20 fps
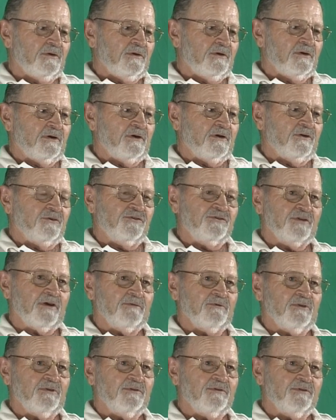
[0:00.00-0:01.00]
uh,
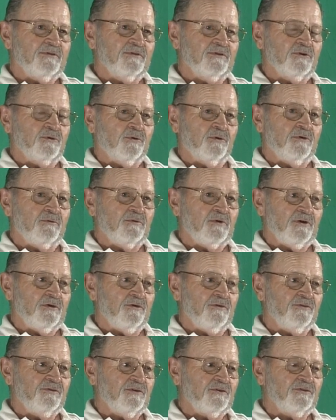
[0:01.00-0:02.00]
the corner of
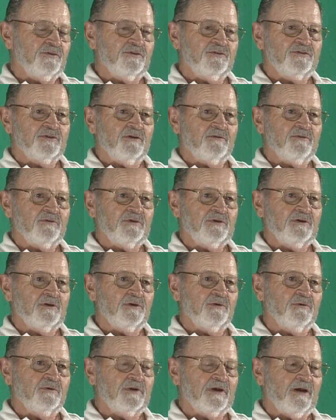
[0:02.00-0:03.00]
167th and
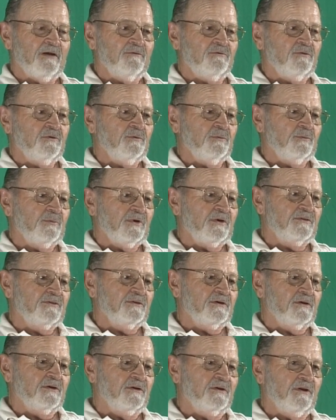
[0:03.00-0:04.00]
Inglewood Avenue, but
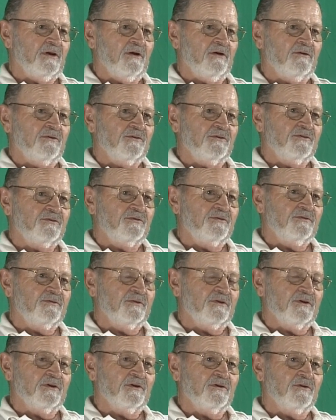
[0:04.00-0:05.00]
uh, now it's
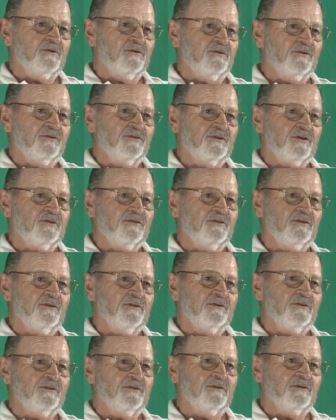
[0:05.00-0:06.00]

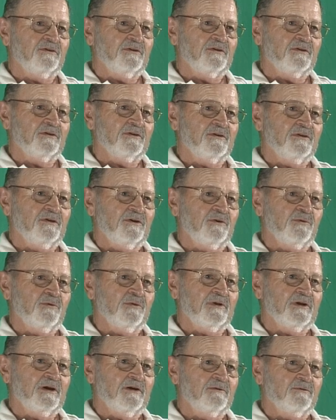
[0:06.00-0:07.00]
160th and uh,
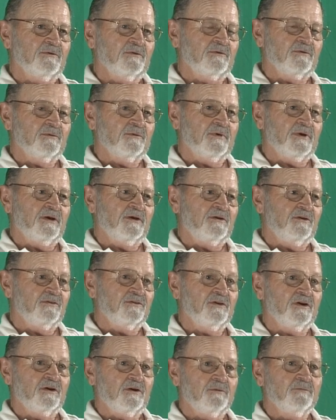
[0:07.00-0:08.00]
Inglewood Avenue. And he's
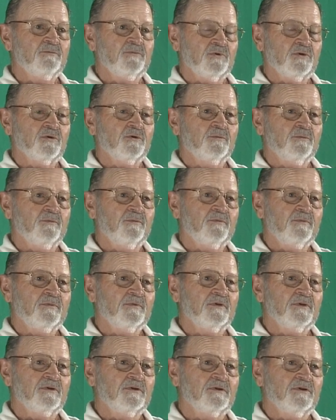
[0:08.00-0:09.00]
got a you know
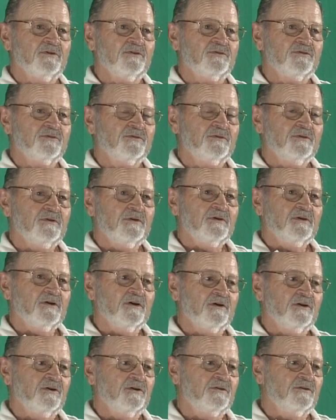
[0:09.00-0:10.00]
nice,
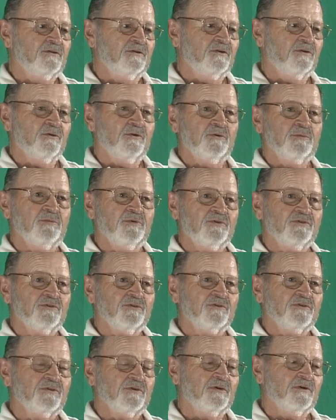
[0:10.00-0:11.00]
a good going
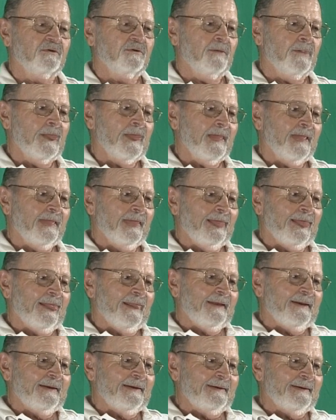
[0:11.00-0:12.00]
business there.
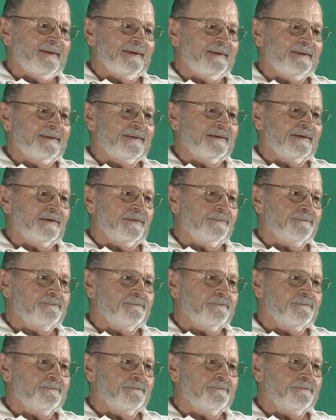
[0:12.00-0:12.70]
And uh,